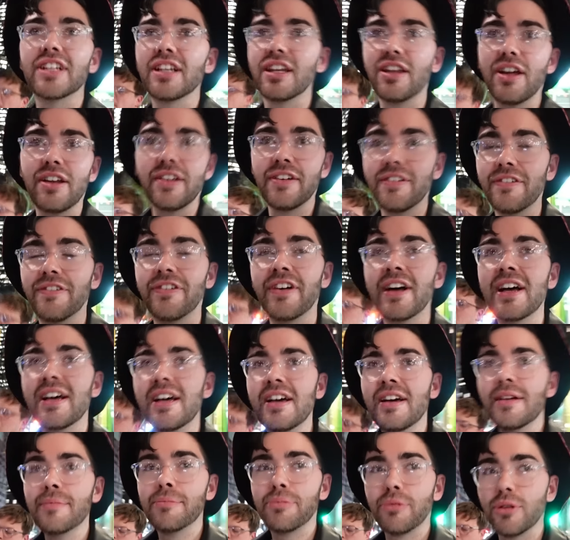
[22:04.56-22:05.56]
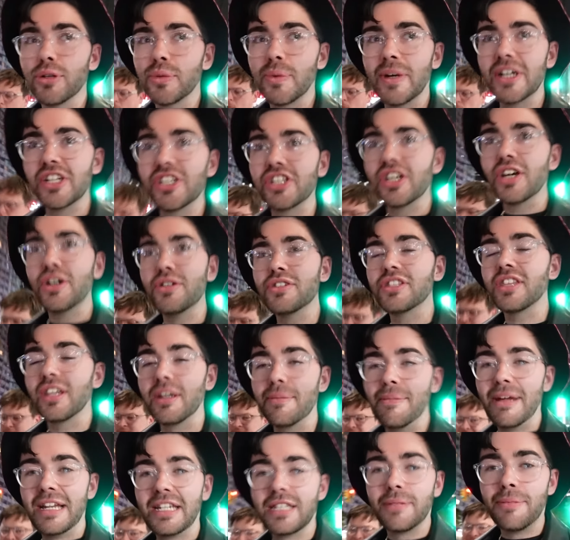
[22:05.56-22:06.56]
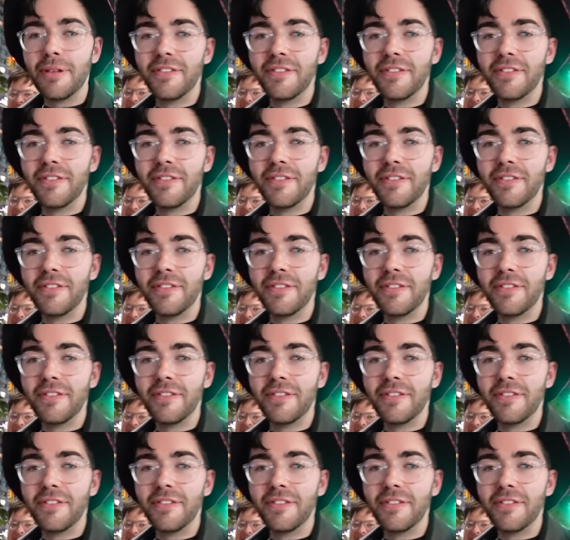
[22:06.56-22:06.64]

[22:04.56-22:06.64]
at a lot of Broadway shows that are meant to